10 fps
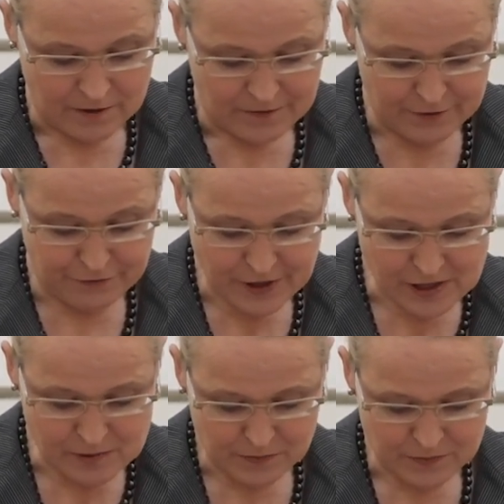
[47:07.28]
The
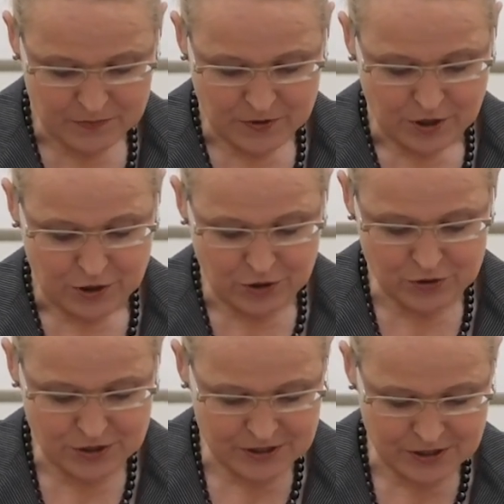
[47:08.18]
film
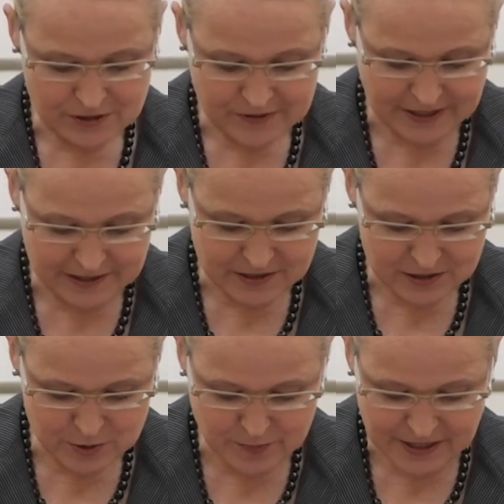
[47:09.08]
uses that
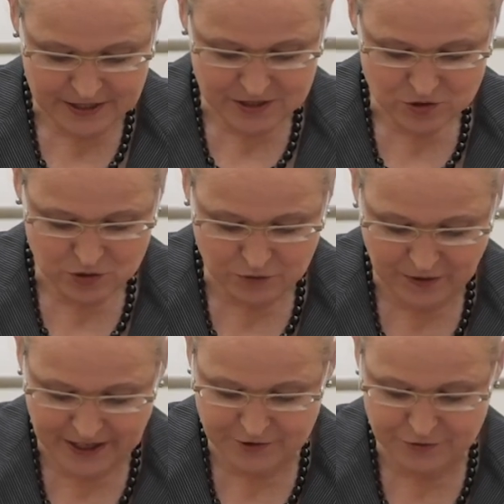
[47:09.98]
space to
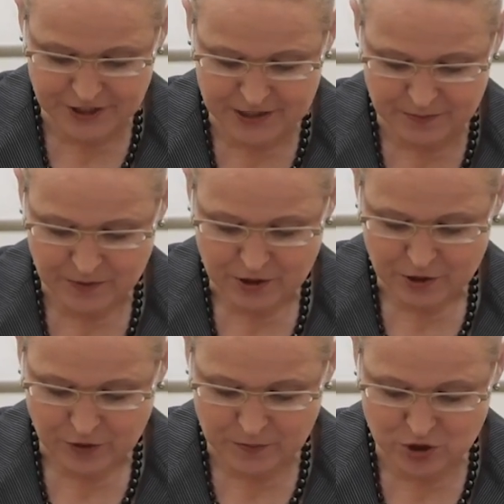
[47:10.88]
find freedom
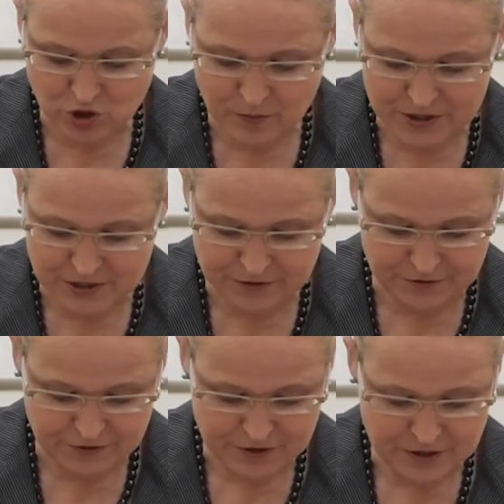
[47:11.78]
from the
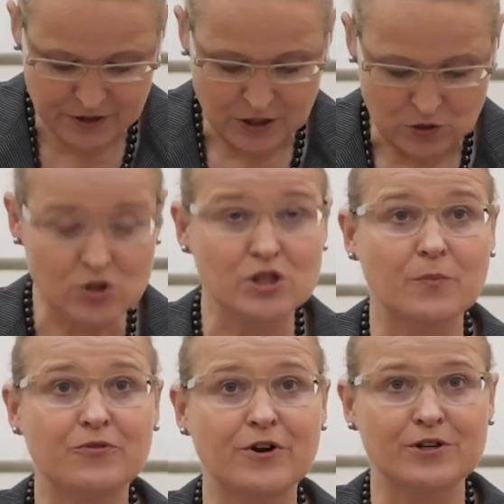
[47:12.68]
normative, to
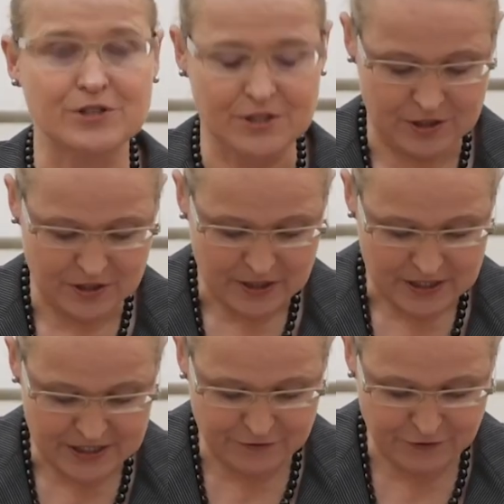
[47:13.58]
subvert it,
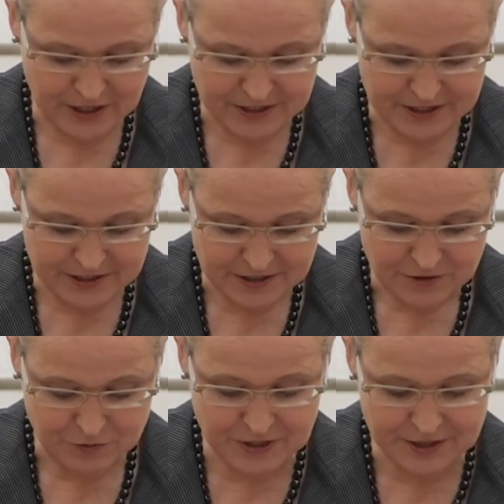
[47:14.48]
defy it,
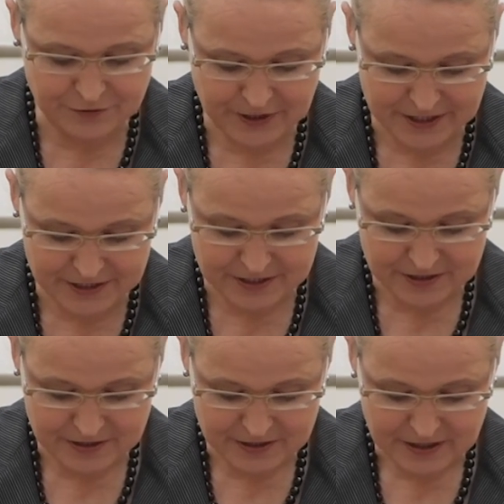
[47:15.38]
redefine it,
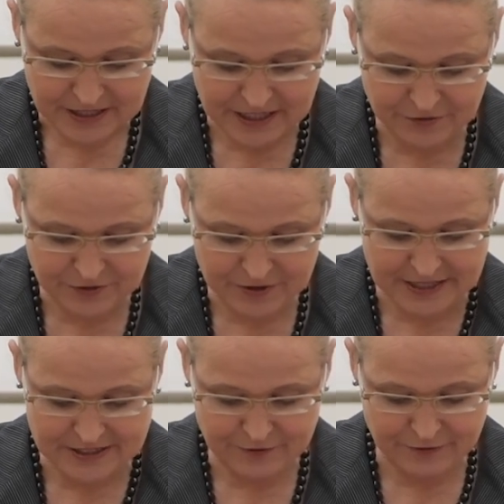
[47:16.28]
even
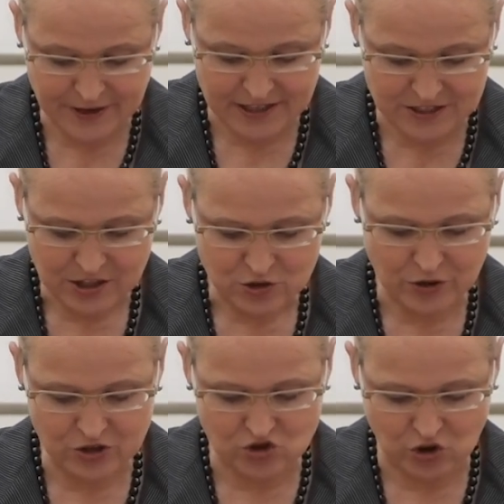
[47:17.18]
and in fact
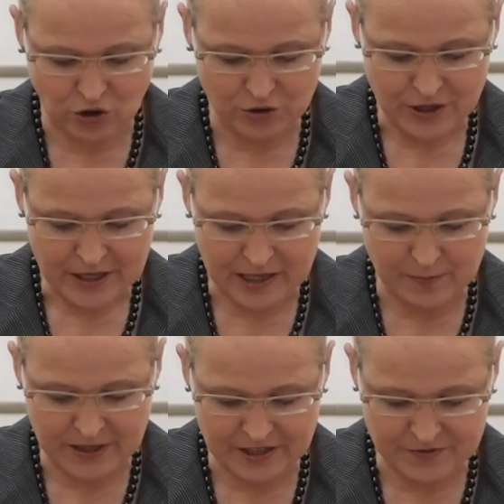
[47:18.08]
to enjoy and
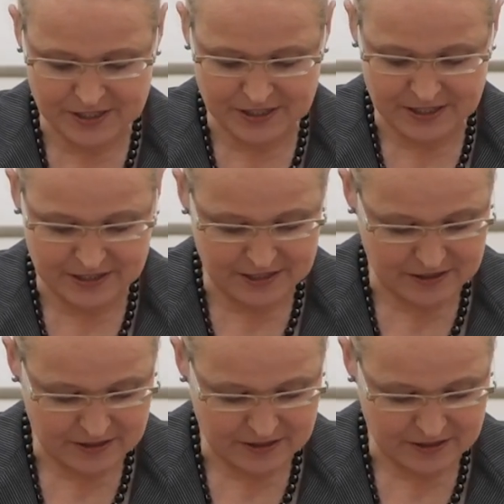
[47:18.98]
play within it,